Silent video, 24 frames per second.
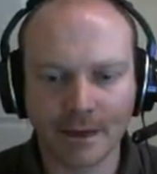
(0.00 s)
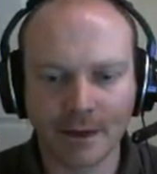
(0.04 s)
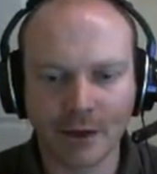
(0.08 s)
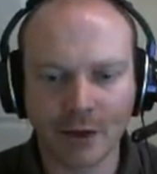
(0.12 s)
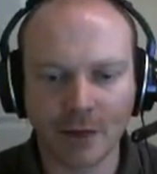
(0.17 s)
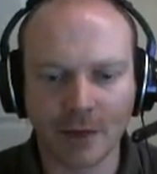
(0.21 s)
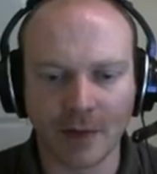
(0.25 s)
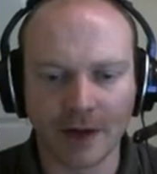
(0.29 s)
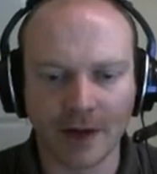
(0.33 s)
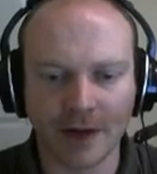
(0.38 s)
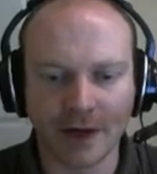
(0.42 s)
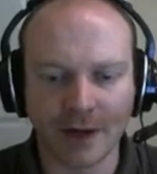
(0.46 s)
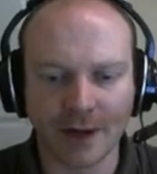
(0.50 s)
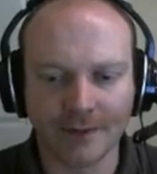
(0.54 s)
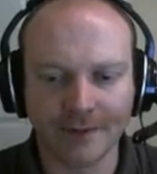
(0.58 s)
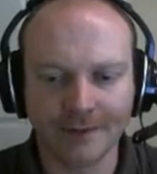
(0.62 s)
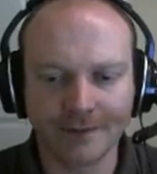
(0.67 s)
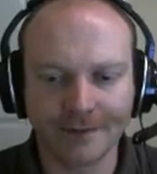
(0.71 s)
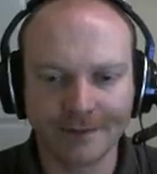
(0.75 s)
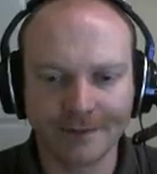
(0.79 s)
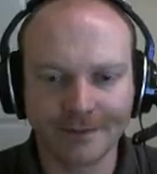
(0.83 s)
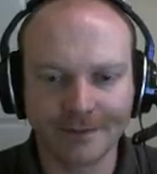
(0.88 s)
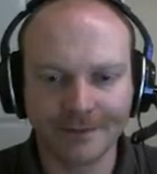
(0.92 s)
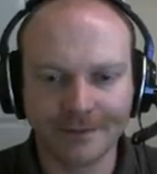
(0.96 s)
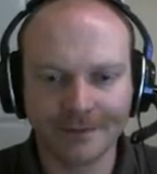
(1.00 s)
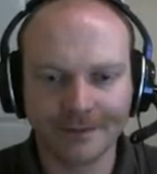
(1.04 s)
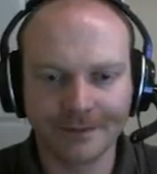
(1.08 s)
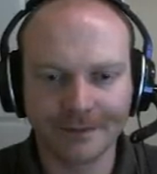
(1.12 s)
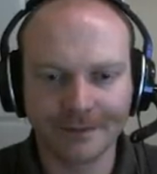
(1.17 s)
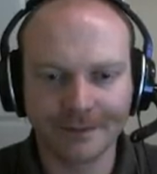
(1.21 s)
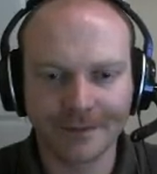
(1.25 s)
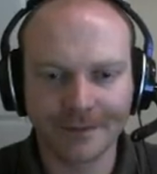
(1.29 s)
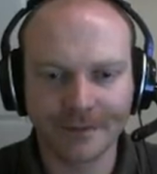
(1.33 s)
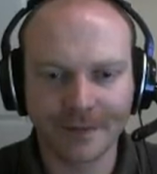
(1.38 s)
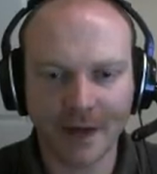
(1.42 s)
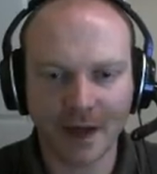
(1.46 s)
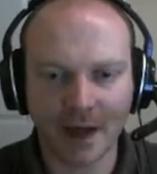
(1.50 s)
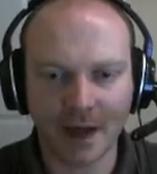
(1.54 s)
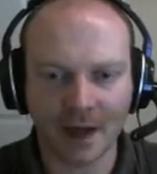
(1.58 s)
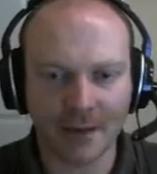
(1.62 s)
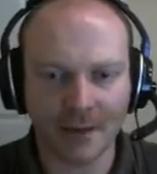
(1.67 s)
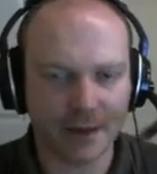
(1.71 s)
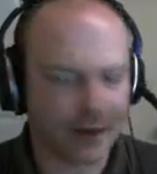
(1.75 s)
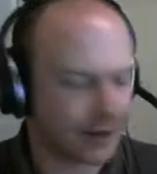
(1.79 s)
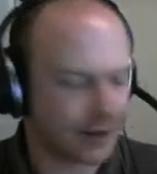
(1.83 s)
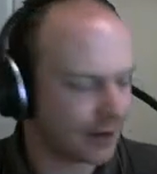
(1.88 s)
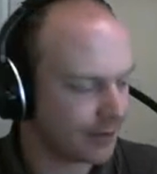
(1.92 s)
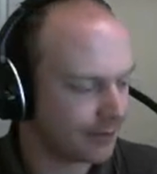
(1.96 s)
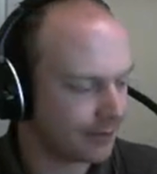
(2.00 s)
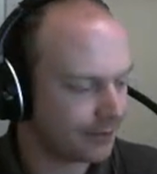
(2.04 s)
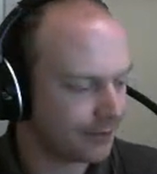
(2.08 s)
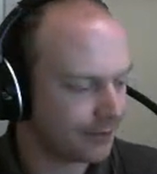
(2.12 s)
Come on now. There we go.